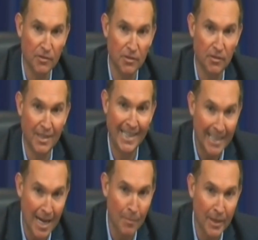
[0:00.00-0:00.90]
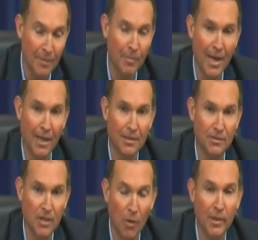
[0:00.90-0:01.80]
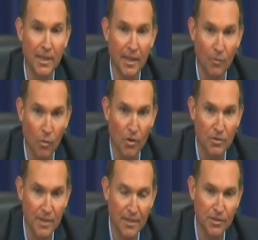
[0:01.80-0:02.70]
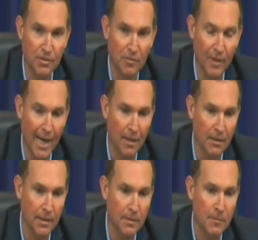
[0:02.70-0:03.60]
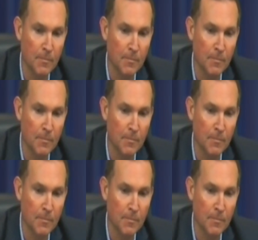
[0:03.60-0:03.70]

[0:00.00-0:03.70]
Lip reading: So the economic impact is going to get worse. That's just the reality.